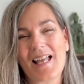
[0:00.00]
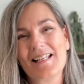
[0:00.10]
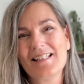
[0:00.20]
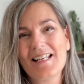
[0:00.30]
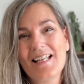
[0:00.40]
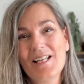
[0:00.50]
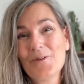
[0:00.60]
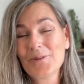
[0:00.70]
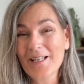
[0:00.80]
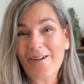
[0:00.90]
And
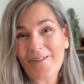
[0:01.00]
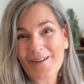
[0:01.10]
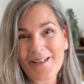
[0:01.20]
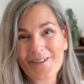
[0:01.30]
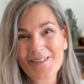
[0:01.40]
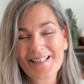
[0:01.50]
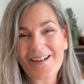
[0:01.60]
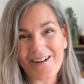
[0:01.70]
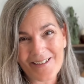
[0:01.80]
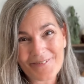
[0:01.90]
we are going
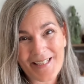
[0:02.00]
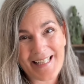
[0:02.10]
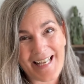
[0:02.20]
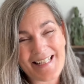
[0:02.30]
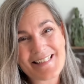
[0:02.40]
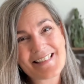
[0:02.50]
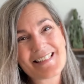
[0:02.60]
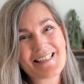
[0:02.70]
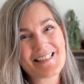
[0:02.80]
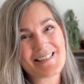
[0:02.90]
on
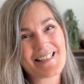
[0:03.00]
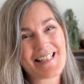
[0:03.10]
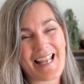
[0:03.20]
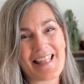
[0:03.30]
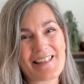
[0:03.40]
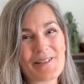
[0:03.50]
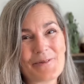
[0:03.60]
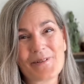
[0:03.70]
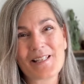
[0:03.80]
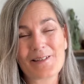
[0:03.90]
vacation together
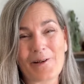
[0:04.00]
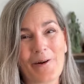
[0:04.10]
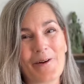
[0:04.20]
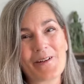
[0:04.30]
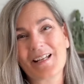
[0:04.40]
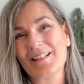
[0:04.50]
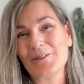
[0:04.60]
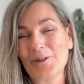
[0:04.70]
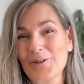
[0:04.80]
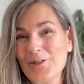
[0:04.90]
with her and
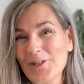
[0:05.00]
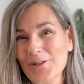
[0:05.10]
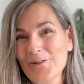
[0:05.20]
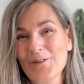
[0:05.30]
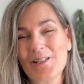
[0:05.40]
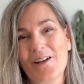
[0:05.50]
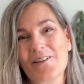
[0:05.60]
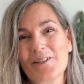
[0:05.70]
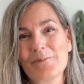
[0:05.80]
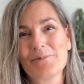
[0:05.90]
her two
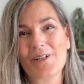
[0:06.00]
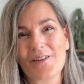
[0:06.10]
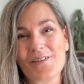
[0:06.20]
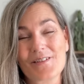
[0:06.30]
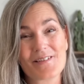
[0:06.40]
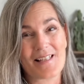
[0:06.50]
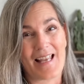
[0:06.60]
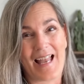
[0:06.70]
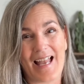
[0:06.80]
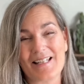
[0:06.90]
younger brothers
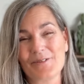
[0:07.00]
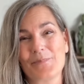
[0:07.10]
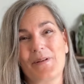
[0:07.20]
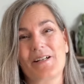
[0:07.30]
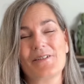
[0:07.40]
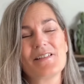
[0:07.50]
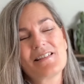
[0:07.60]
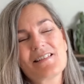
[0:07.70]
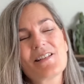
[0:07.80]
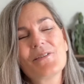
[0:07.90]
and her parents.
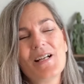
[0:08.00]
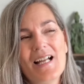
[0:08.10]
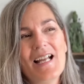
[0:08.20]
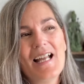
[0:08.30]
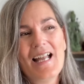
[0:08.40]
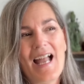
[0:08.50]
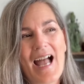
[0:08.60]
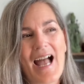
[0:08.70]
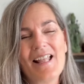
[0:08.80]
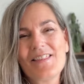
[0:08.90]
So
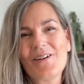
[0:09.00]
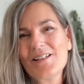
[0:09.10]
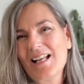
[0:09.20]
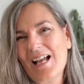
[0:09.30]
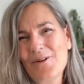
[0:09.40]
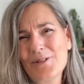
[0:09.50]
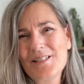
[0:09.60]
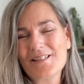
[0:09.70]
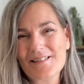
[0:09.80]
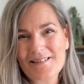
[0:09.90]
I thought I would
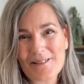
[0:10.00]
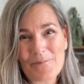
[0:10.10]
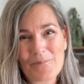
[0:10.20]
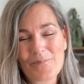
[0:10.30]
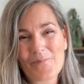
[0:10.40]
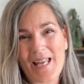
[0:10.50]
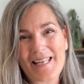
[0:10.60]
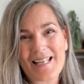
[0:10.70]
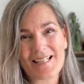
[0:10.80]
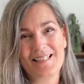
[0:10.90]
just
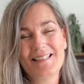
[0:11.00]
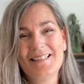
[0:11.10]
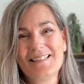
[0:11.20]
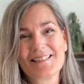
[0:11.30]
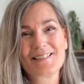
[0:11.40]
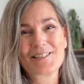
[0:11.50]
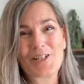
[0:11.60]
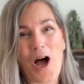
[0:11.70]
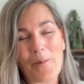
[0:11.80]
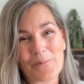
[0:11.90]
make a little
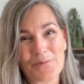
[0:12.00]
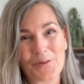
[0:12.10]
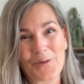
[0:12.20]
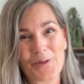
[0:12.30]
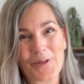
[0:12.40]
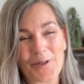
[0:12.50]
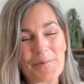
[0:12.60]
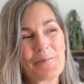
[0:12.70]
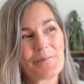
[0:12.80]
top for her.